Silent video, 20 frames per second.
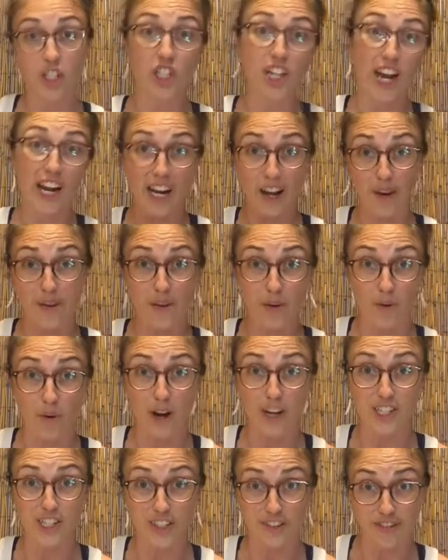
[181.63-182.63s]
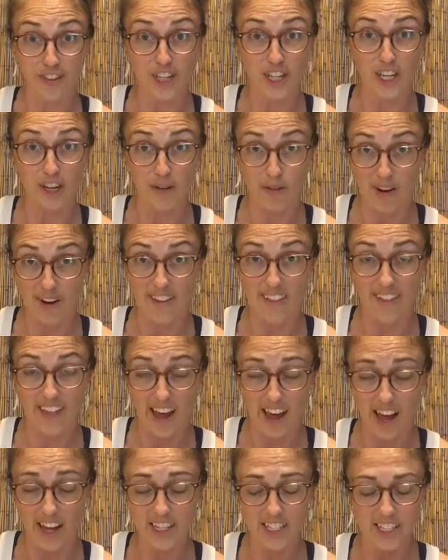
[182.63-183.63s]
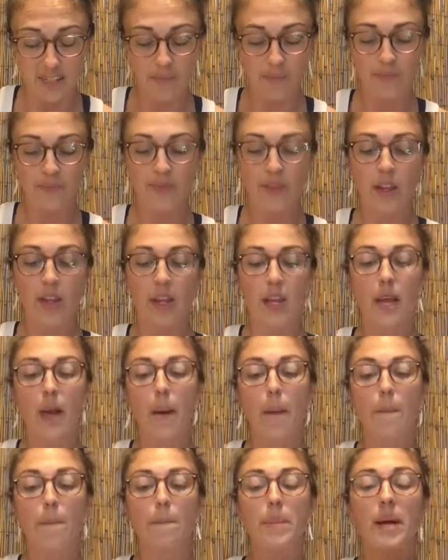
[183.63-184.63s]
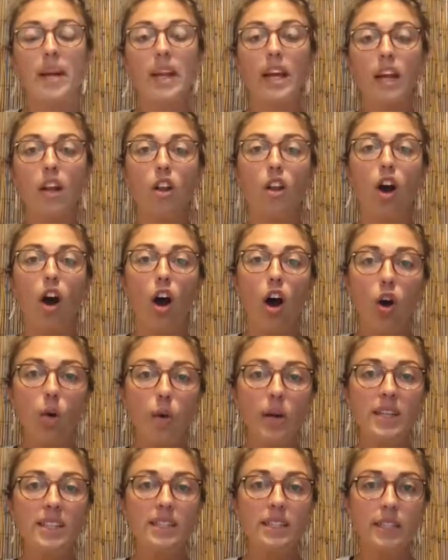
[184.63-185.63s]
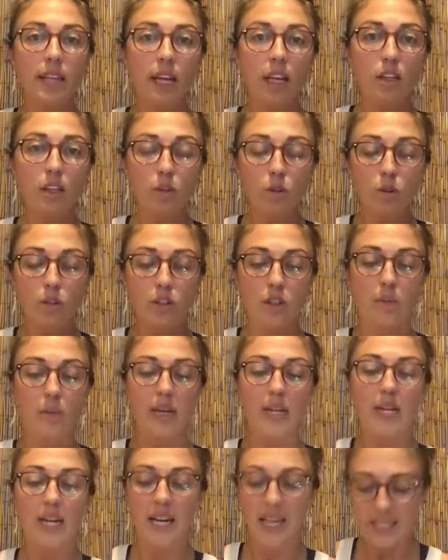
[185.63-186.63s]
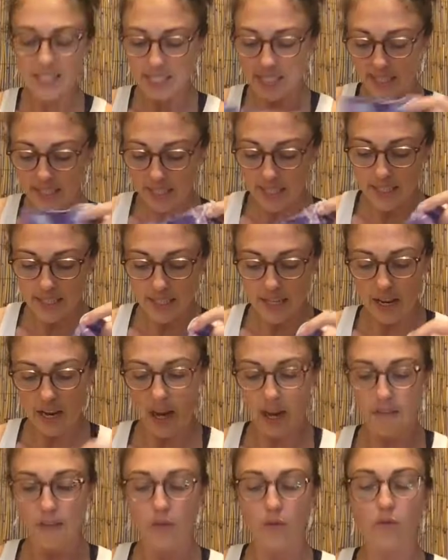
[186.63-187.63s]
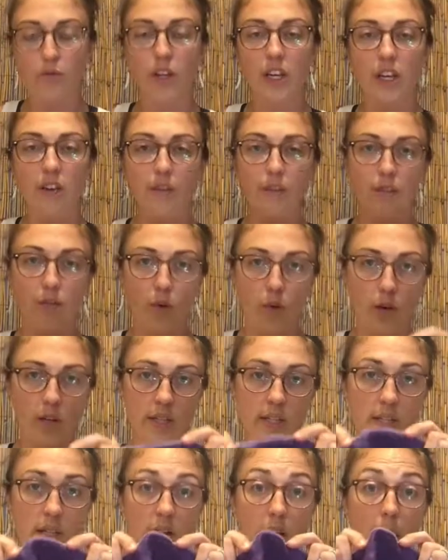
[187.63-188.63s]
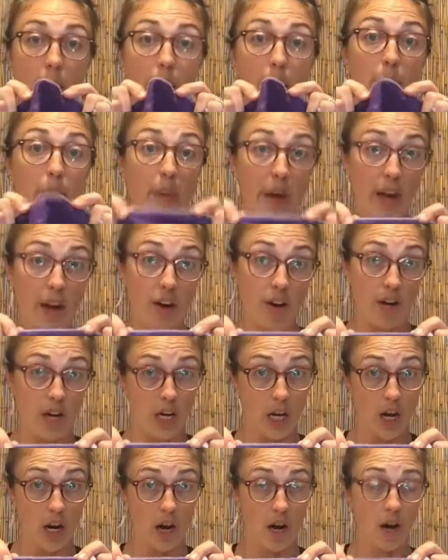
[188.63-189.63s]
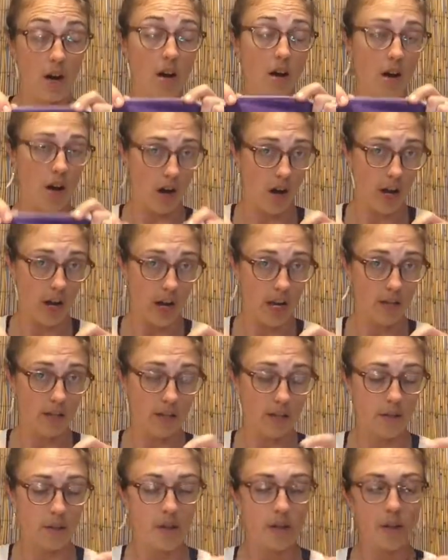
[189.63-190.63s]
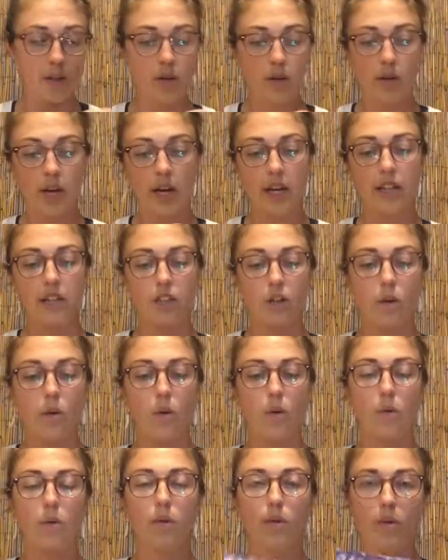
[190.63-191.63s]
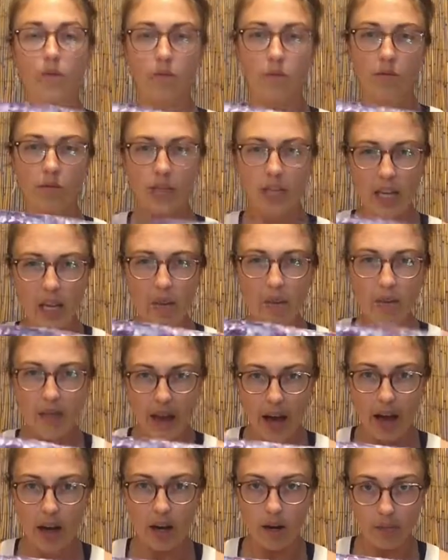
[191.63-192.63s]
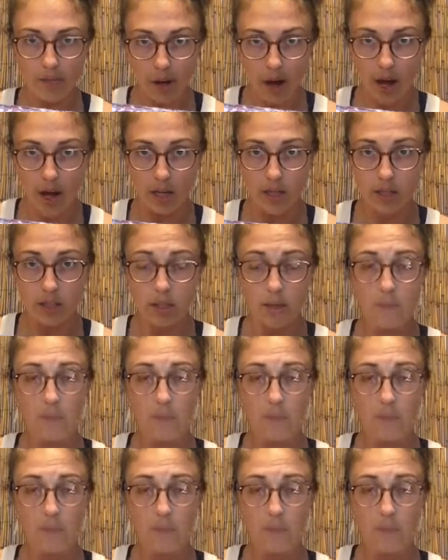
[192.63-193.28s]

Check out the washing video on that. But it'll always stay looser because it doesn't have a reinforced barrier on it. Okay, so keep that in mind.